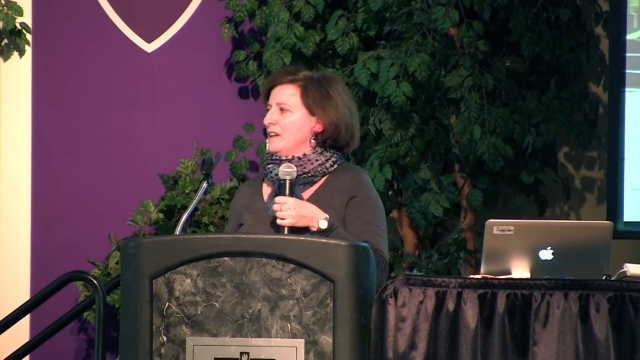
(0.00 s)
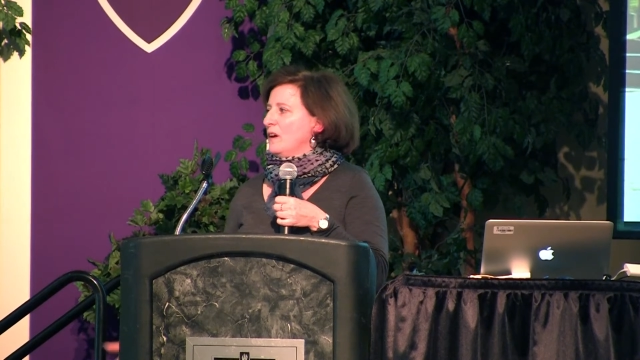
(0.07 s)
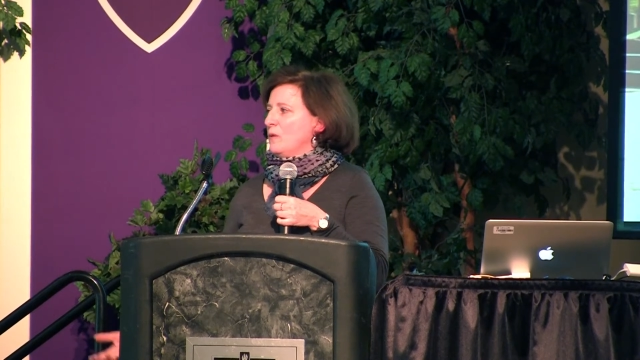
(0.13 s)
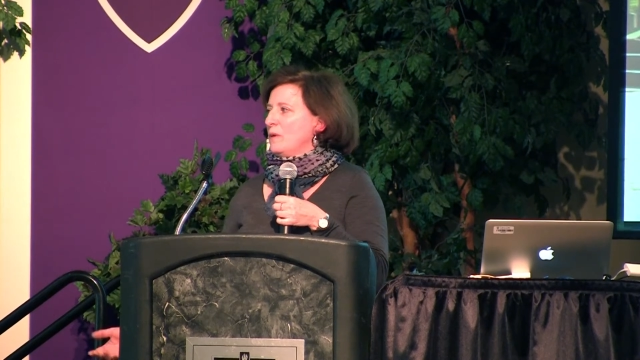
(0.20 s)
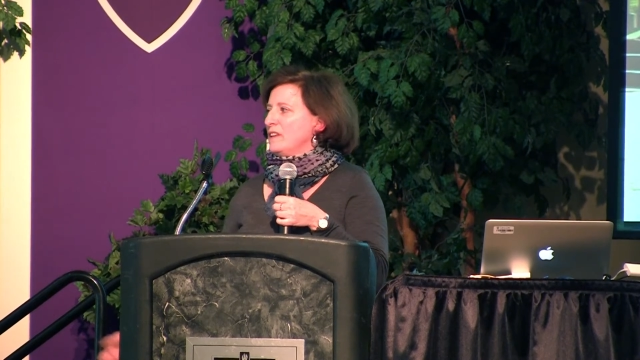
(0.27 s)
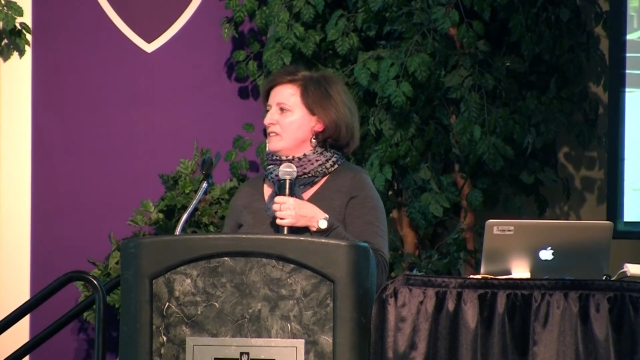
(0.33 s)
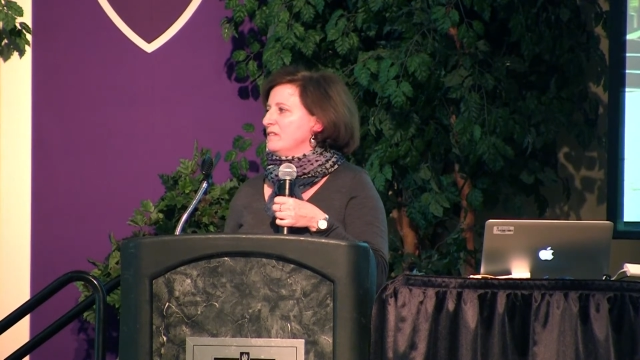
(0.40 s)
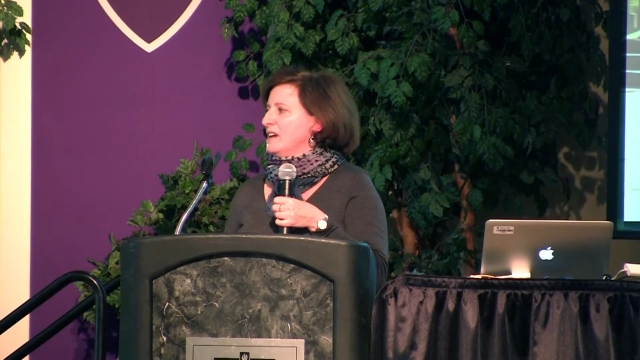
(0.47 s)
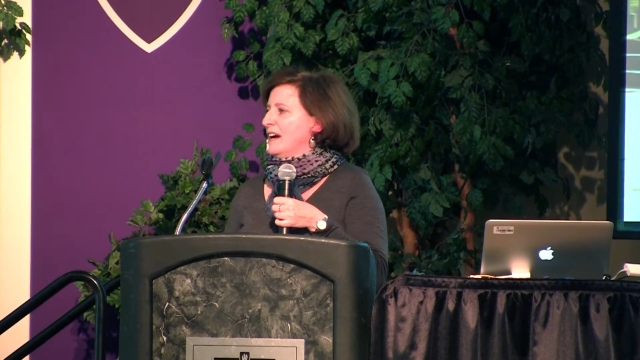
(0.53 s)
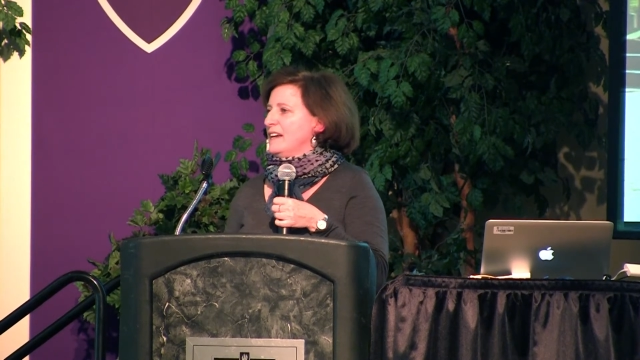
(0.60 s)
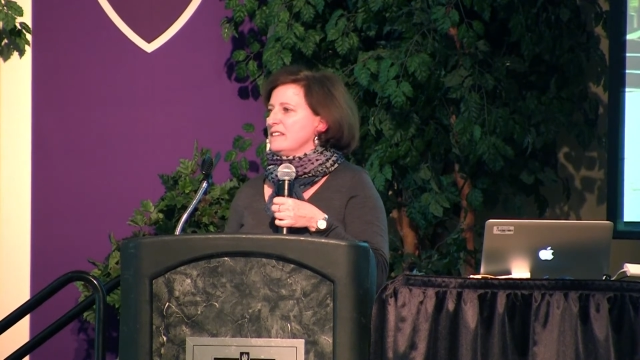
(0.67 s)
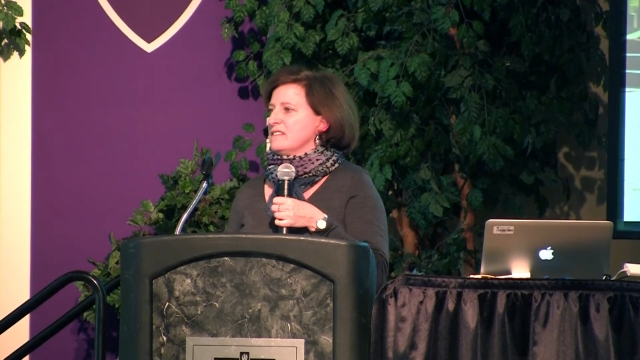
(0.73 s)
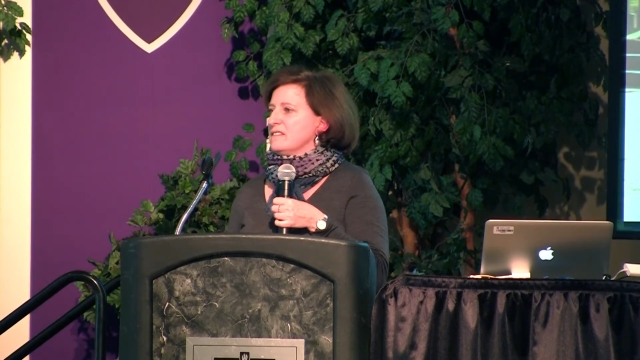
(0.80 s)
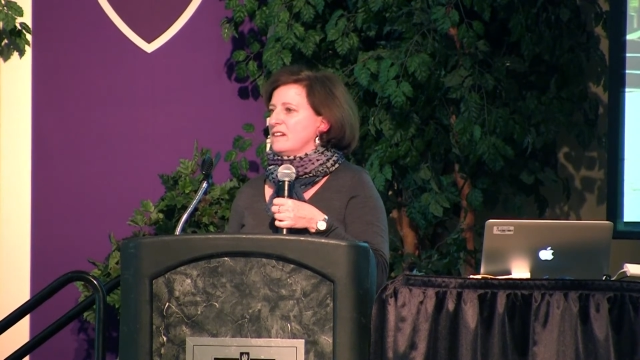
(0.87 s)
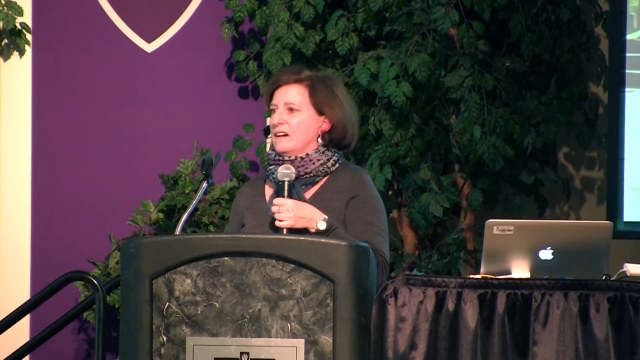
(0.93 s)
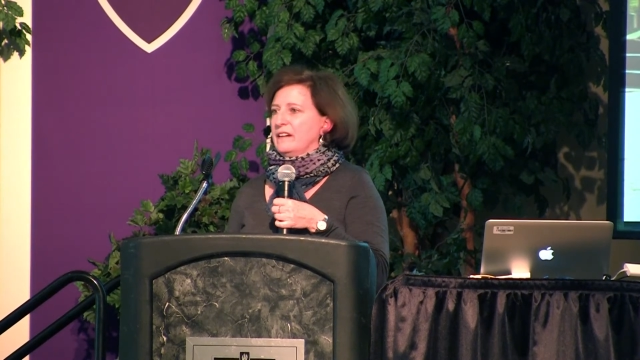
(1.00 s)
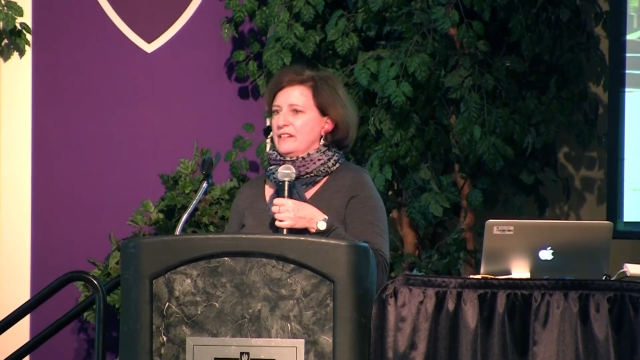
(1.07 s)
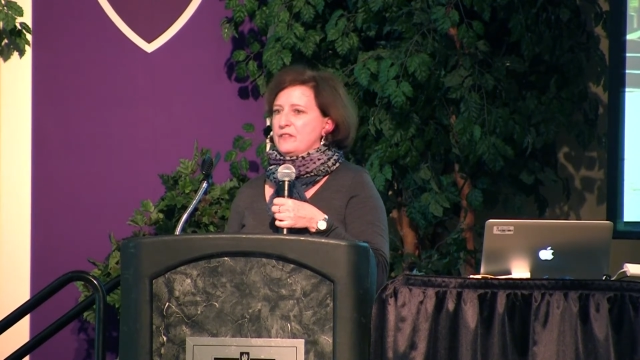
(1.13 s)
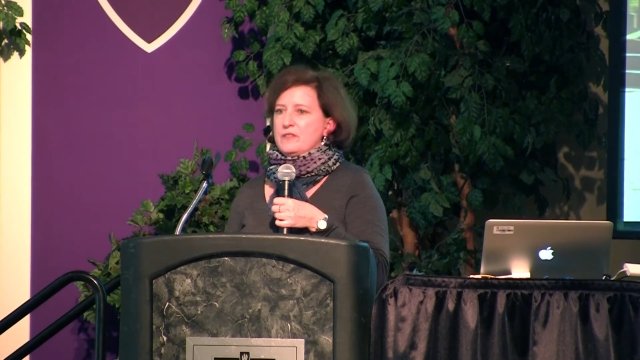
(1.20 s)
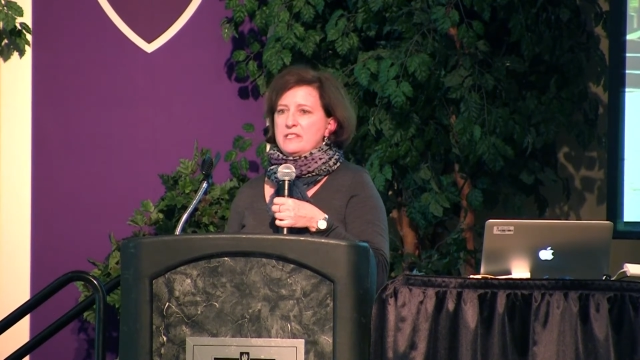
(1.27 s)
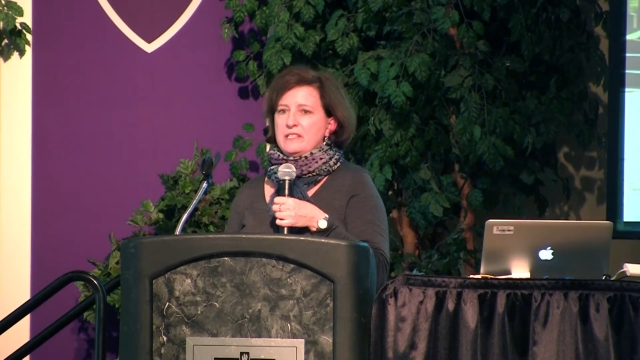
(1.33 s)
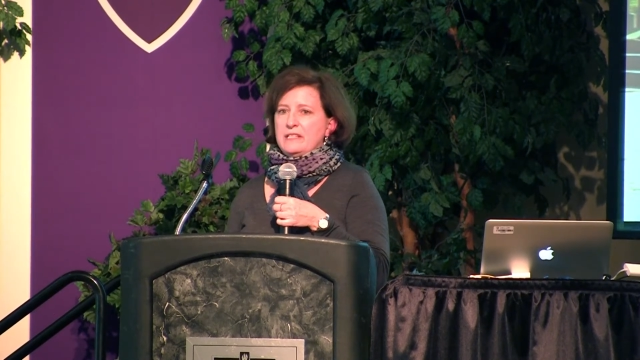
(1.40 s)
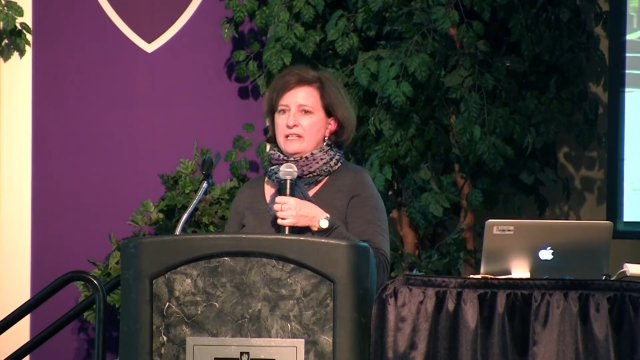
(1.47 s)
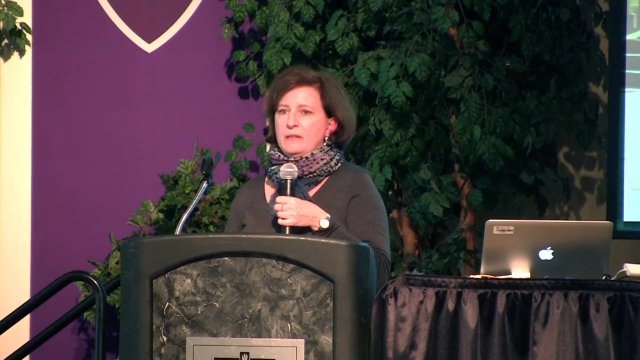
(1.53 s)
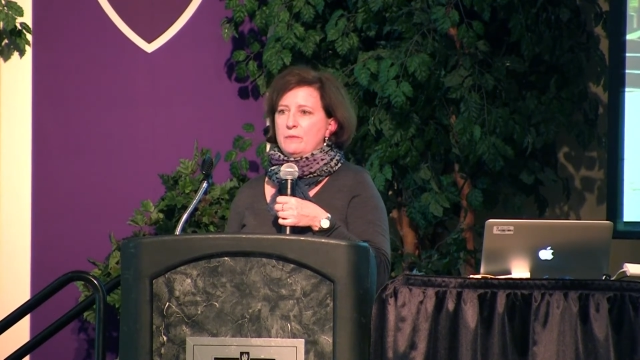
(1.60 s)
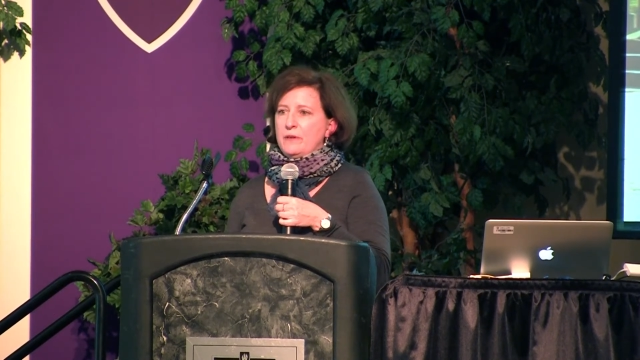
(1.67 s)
know what you guys are interested in,